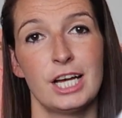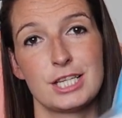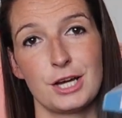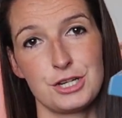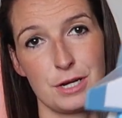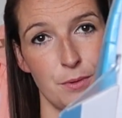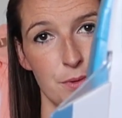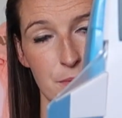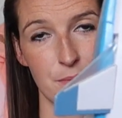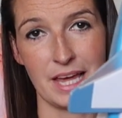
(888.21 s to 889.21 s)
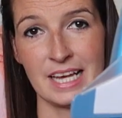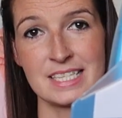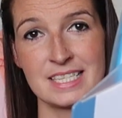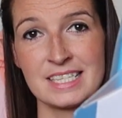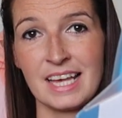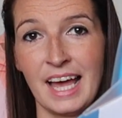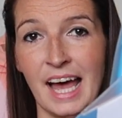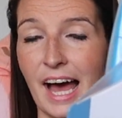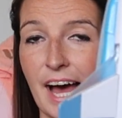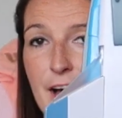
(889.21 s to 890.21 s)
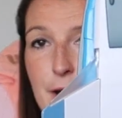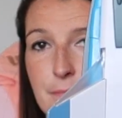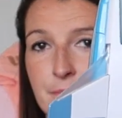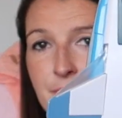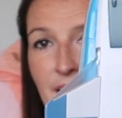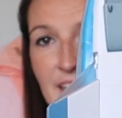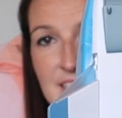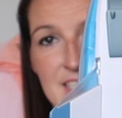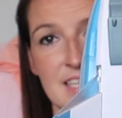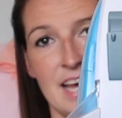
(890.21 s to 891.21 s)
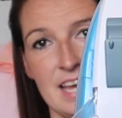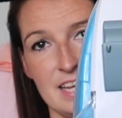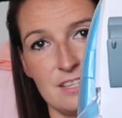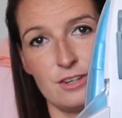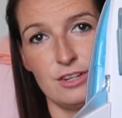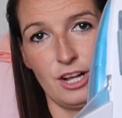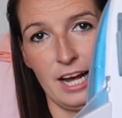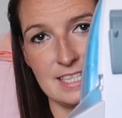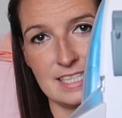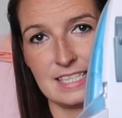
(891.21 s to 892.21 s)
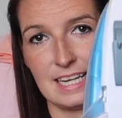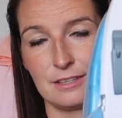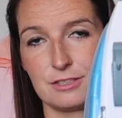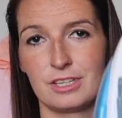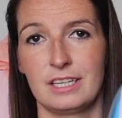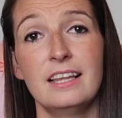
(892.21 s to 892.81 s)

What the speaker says: So she bought them this, and as I say, it's got lights and sounds on it.